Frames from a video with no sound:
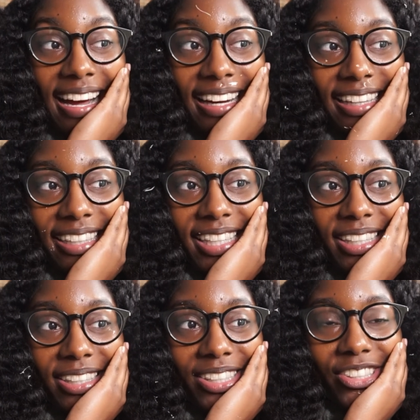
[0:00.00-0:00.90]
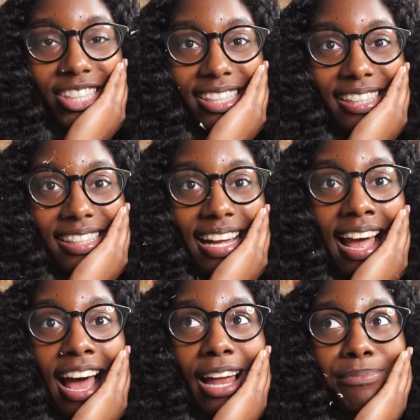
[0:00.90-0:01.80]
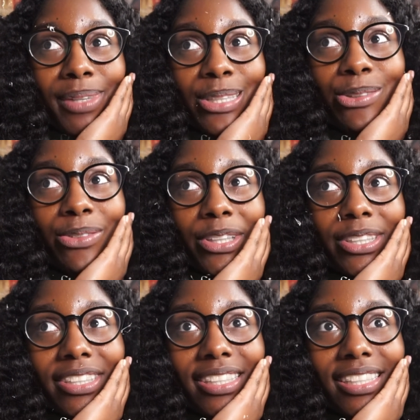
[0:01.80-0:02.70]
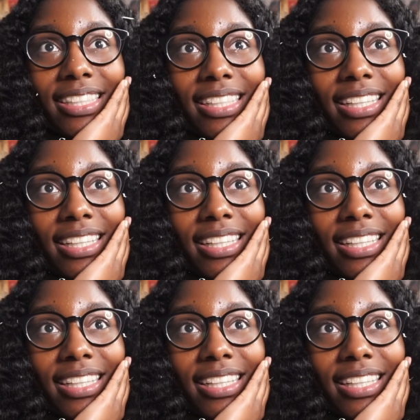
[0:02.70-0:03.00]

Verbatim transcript: I just had my first